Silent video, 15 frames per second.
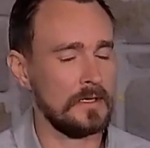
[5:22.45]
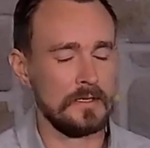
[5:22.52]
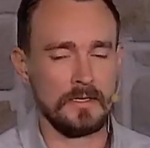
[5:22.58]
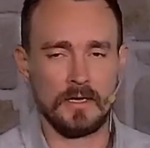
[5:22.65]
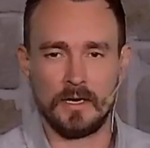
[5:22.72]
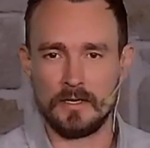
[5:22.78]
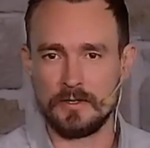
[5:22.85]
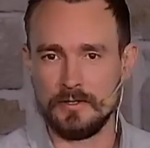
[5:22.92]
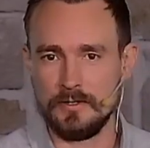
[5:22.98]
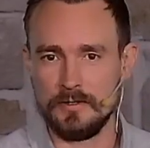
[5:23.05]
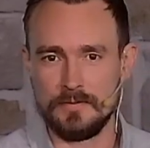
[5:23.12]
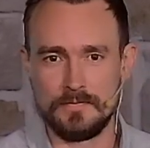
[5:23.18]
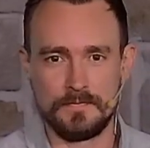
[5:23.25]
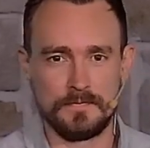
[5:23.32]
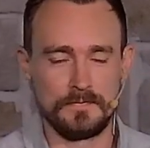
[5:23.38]
Not
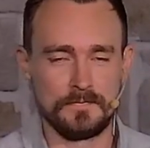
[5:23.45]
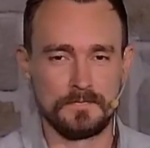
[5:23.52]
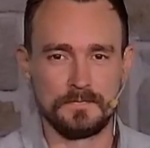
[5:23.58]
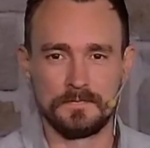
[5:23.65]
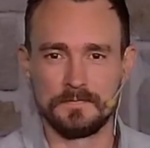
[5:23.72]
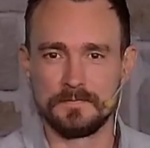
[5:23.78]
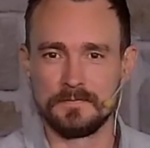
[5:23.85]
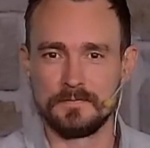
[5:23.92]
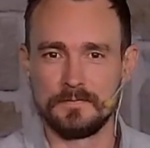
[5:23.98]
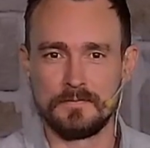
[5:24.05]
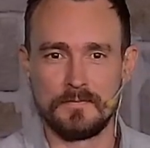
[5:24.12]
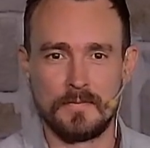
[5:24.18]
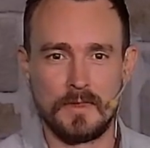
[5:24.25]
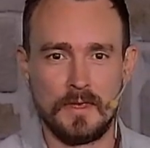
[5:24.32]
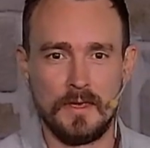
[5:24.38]
good.
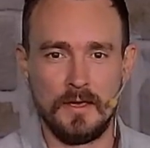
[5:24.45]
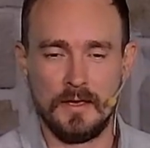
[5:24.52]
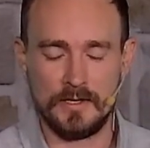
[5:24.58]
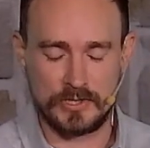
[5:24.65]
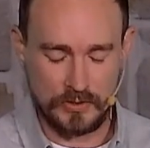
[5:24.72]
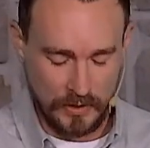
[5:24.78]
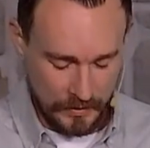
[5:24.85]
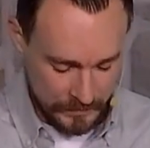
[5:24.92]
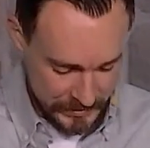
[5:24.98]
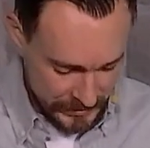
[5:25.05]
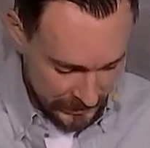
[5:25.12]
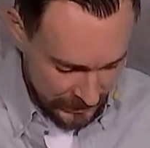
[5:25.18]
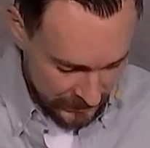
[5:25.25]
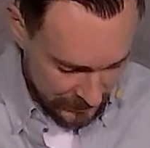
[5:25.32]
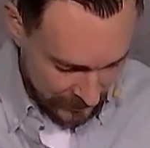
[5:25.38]
And so I'm
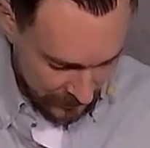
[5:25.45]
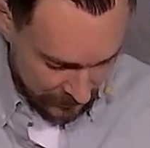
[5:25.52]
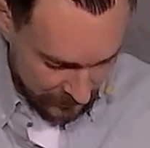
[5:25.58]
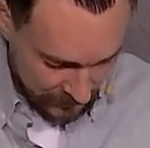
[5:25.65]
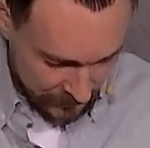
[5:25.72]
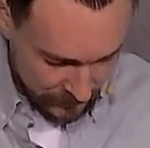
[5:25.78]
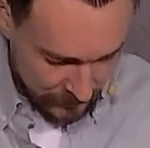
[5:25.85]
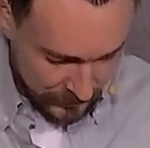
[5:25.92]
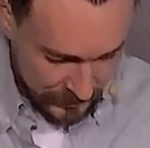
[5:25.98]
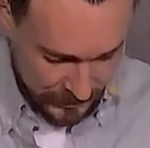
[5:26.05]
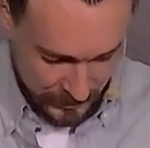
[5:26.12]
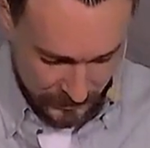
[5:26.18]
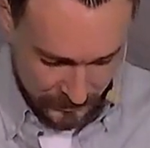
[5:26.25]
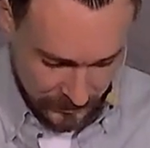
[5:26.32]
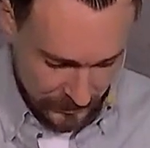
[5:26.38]
sitting there
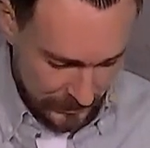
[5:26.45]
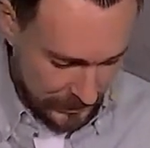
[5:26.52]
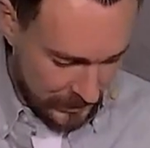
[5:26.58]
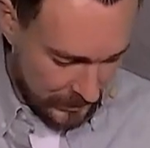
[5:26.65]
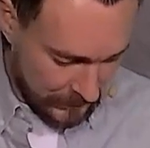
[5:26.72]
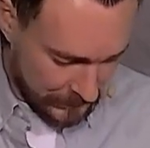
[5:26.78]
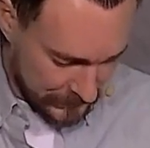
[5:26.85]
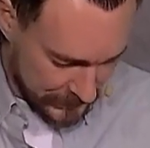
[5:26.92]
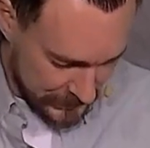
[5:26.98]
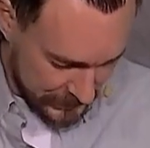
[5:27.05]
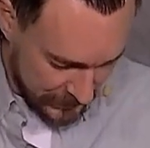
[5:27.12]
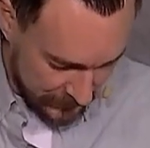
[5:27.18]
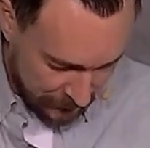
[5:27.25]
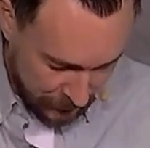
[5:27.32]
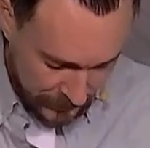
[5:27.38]
looking up to
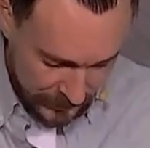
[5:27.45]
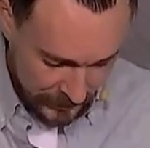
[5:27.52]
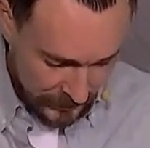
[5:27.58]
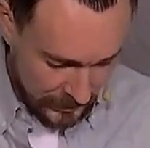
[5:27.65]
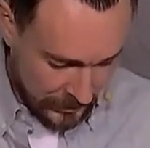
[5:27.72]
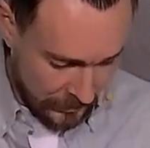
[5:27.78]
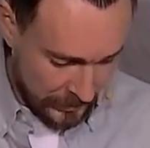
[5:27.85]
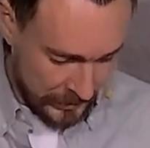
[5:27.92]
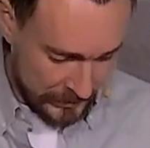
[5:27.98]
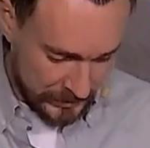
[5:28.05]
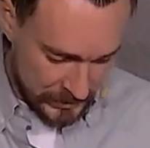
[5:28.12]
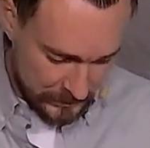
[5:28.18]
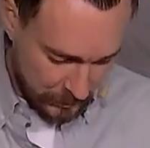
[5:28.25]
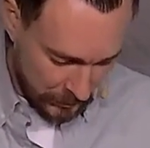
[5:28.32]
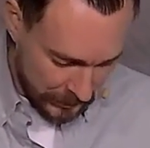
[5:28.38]
see if we can go. And at
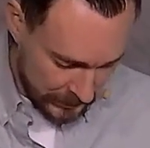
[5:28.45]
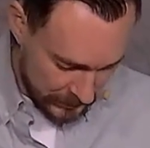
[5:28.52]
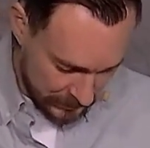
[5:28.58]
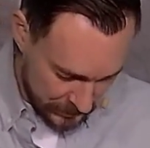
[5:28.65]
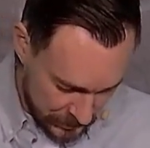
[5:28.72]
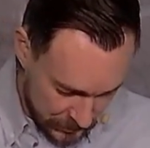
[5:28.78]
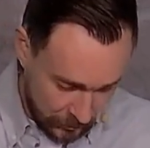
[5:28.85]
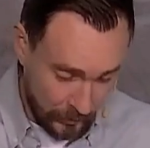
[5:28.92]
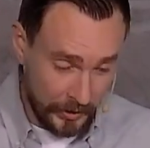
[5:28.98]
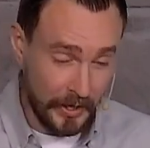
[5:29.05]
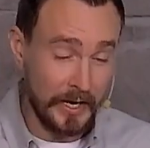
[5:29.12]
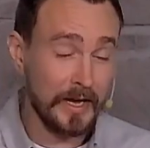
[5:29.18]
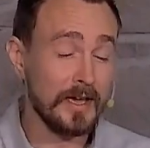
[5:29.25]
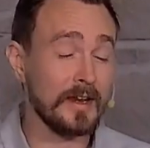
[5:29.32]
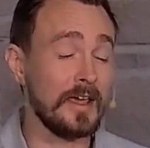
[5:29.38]
this point in the story,
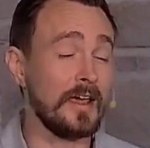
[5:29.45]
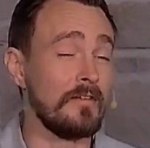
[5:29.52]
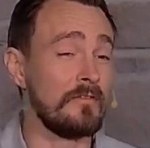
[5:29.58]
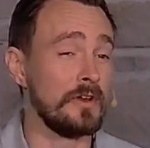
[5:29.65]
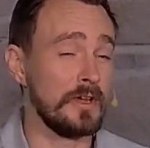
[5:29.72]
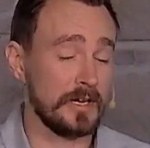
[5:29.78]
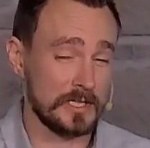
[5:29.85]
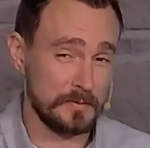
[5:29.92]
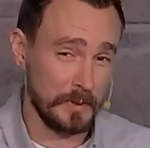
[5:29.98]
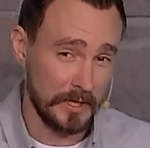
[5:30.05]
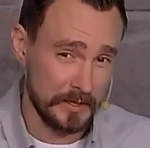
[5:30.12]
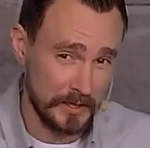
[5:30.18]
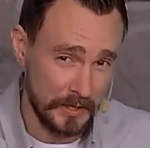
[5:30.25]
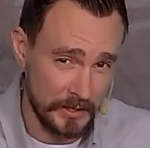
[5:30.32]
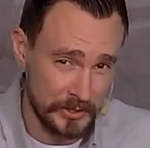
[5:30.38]
I had every
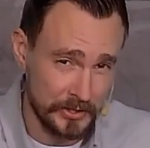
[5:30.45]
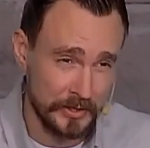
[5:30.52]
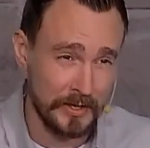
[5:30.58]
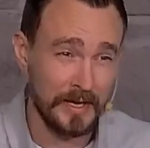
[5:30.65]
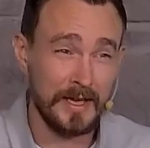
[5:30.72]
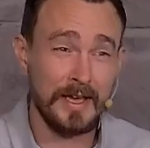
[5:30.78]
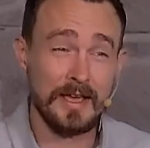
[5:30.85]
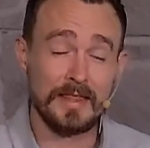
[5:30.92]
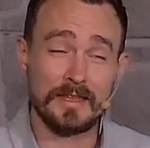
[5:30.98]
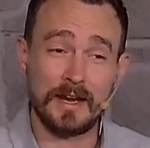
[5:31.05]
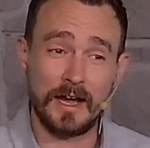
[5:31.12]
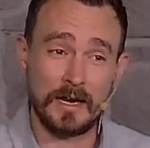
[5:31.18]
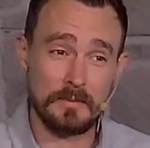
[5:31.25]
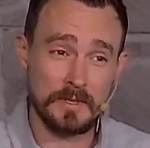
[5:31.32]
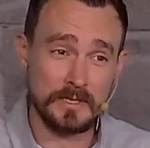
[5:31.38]
expectation that
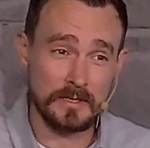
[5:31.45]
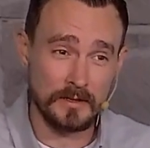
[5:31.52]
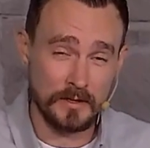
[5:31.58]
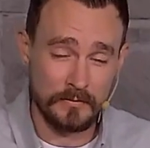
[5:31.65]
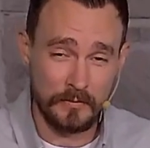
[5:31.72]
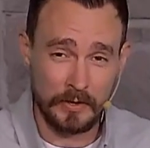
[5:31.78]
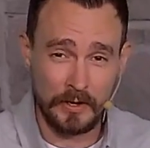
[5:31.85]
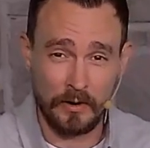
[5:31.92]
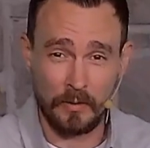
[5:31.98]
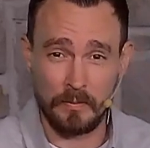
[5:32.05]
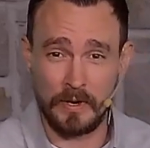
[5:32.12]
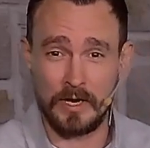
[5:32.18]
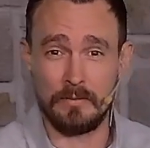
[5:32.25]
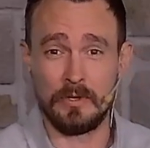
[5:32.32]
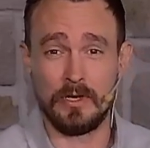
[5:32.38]
I'd be delivering our
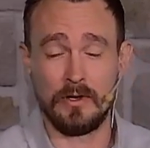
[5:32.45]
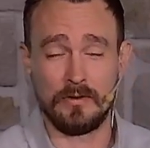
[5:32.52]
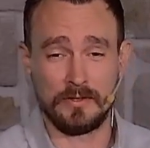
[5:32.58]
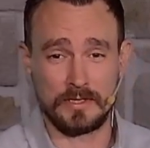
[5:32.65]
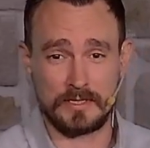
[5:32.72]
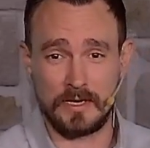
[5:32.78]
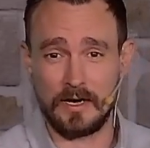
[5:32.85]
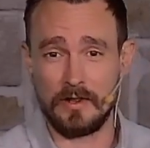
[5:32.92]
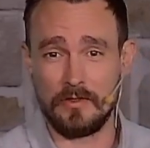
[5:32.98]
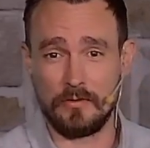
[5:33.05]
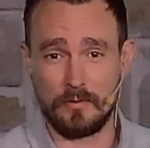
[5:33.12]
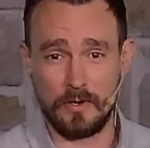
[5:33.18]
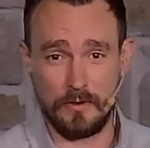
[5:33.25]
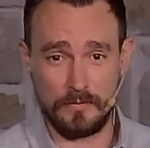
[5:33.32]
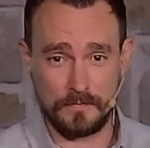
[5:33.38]
baby on the side of the
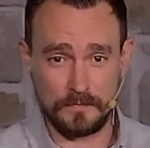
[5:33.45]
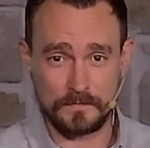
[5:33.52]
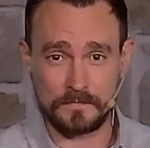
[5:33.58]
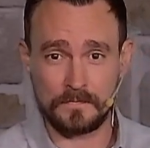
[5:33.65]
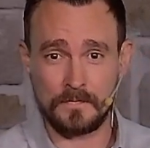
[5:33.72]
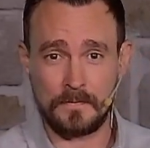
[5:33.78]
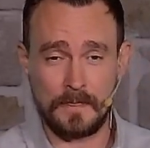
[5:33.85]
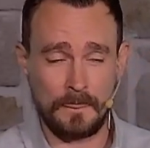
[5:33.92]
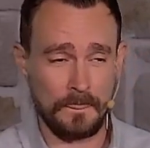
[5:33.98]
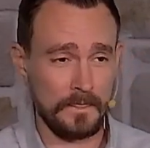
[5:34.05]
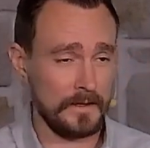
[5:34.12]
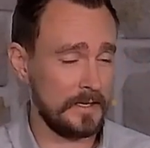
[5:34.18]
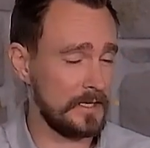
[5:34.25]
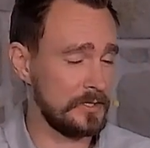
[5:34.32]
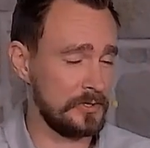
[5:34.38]
road. I
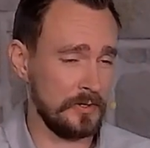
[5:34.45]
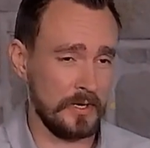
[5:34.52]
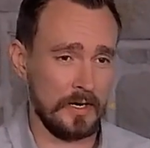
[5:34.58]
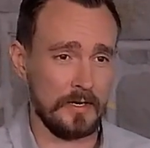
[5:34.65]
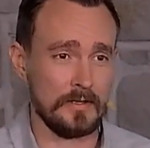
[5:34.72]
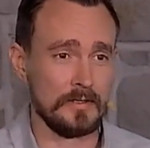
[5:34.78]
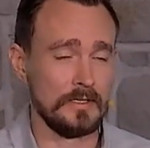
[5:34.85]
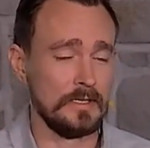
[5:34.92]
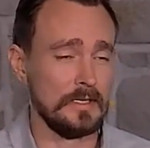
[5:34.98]
kid you not.